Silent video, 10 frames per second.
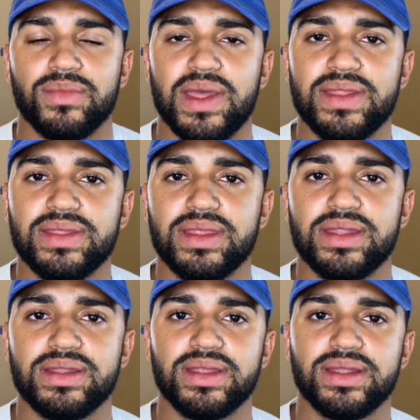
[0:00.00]

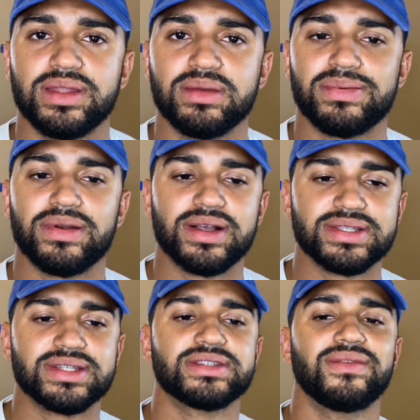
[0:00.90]
in the
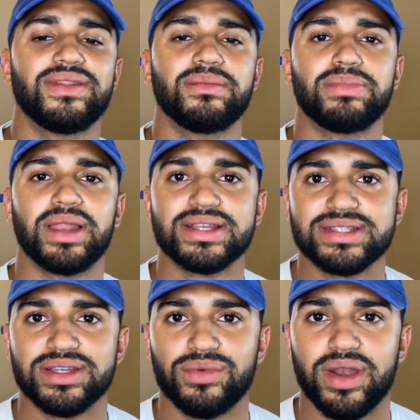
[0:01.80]
process of the
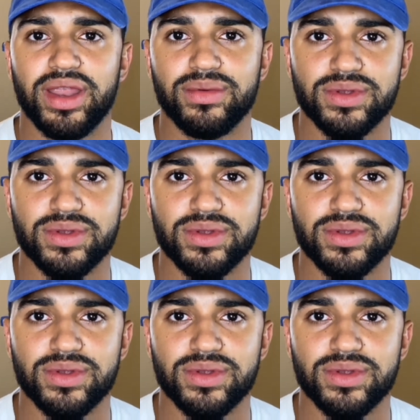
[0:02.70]
blessing, right?